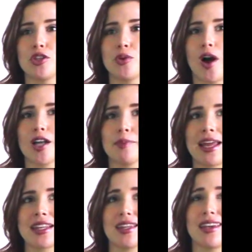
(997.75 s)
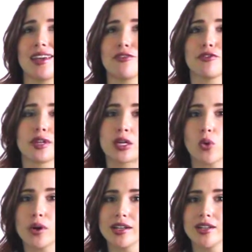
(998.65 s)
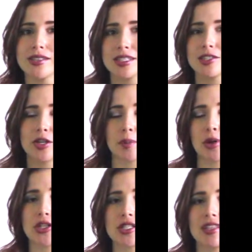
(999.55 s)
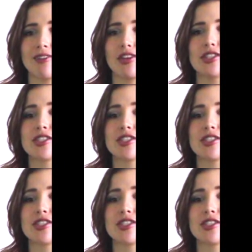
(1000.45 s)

You automatically get free oils at certain purchase levels.